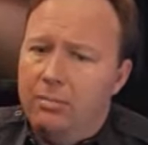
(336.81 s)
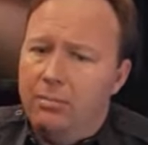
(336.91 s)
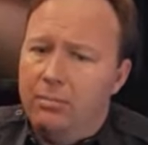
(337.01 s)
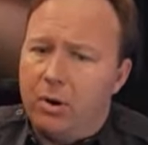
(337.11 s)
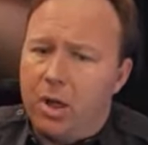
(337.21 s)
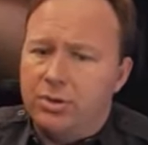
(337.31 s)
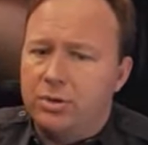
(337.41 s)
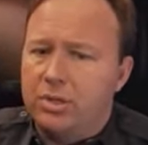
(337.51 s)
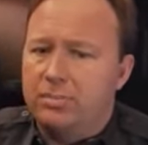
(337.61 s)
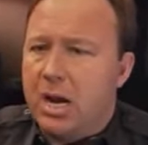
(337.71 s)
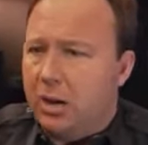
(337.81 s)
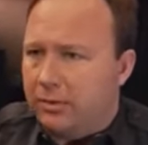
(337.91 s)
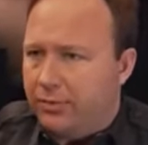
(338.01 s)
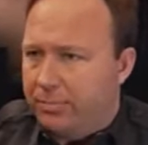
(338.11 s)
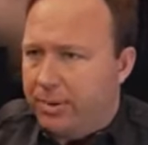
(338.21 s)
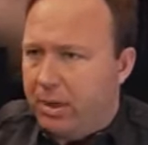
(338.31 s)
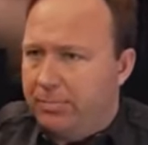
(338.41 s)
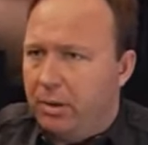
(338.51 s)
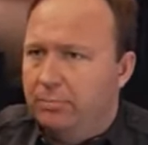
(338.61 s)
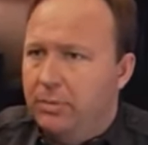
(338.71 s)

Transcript: There are also some colorful people